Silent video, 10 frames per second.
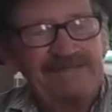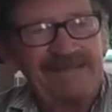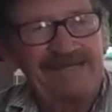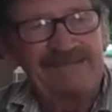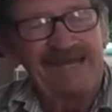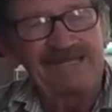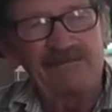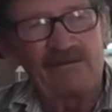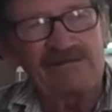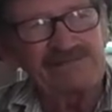that danged
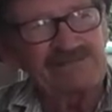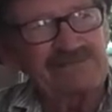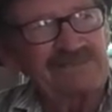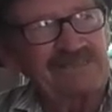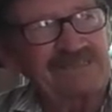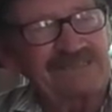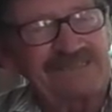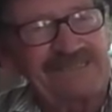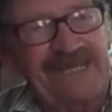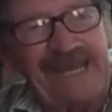horse
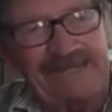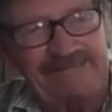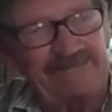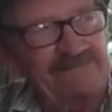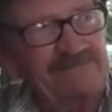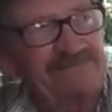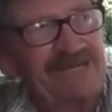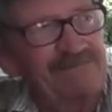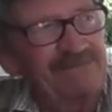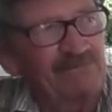kicked
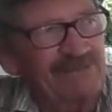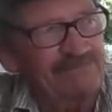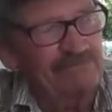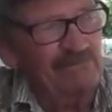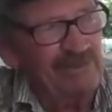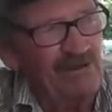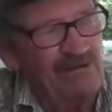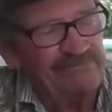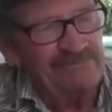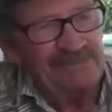at me when I went
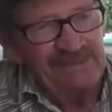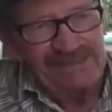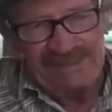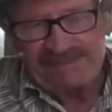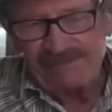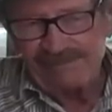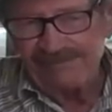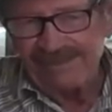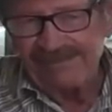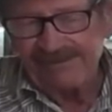off and split
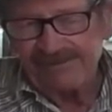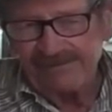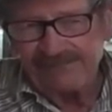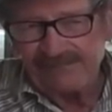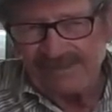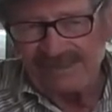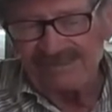my ear. And